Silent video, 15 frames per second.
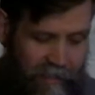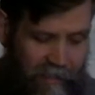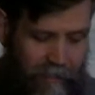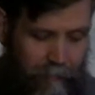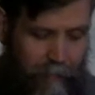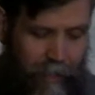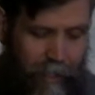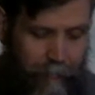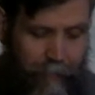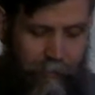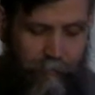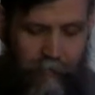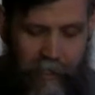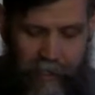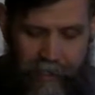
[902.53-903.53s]
them up
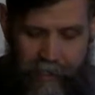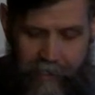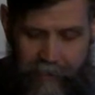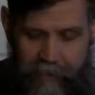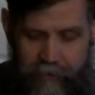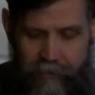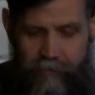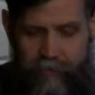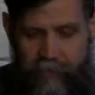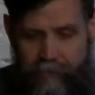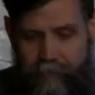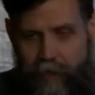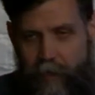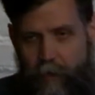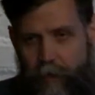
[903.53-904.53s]
and running, get their
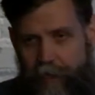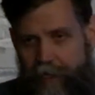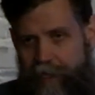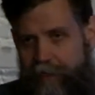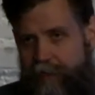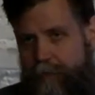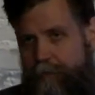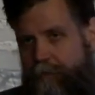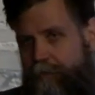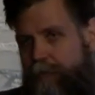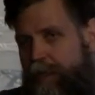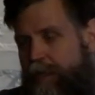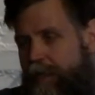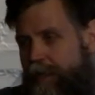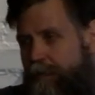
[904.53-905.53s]
stuff going, get them
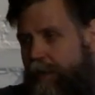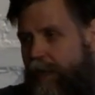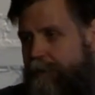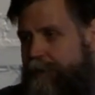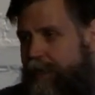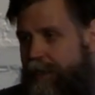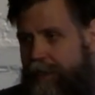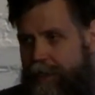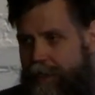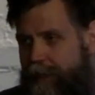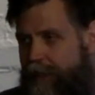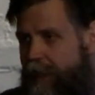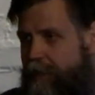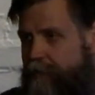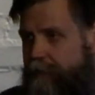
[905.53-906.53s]
piped
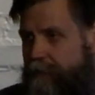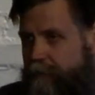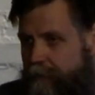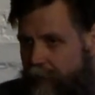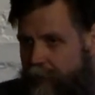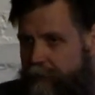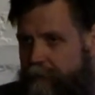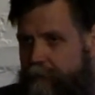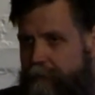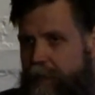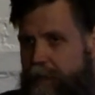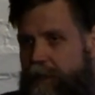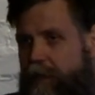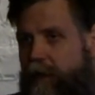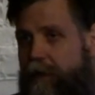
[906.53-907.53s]
in, and
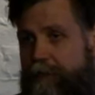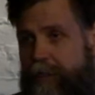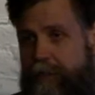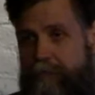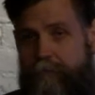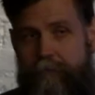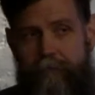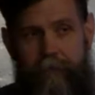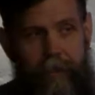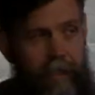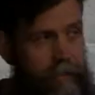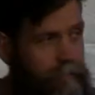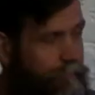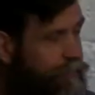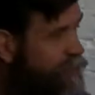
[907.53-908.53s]
they love it.
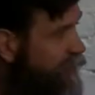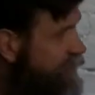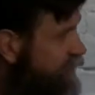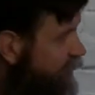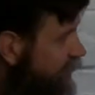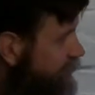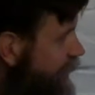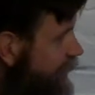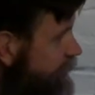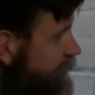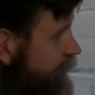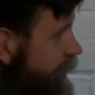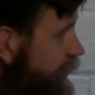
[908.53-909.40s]
Right? So let's talk about